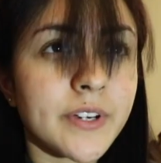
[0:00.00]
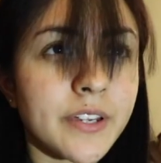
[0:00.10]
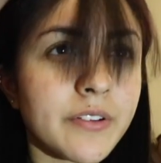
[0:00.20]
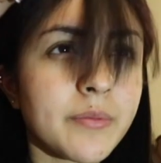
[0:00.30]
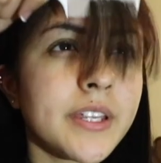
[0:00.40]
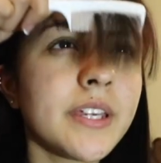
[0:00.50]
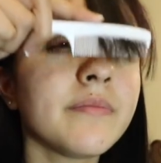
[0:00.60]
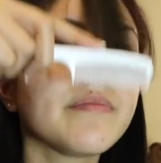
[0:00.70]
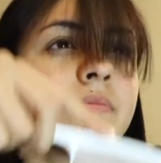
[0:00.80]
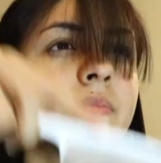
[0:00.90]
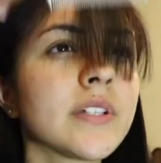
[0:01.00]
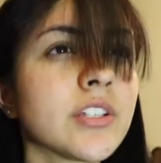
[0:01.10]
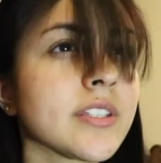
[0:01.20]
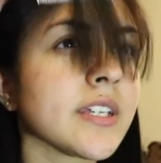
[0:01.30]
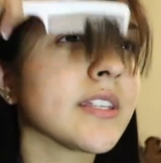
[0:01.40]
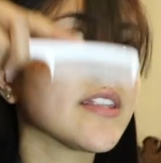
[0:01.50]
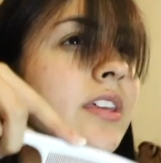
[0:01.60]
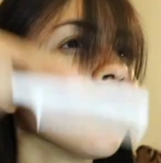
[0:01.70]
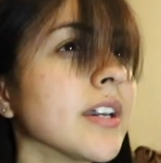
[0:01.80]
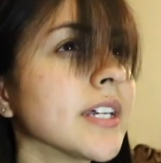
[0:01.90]
fun everybody. I'd just like to
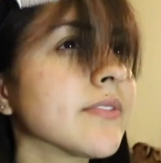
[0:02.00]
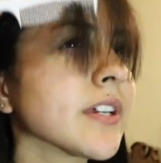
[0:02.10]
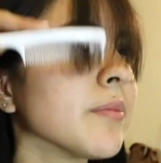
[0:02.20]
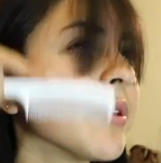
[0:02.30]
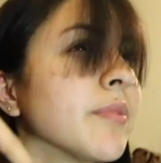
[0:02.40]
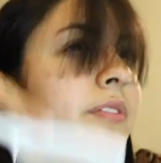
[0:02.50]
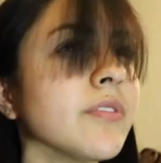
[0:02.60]
thank you guys for coming to my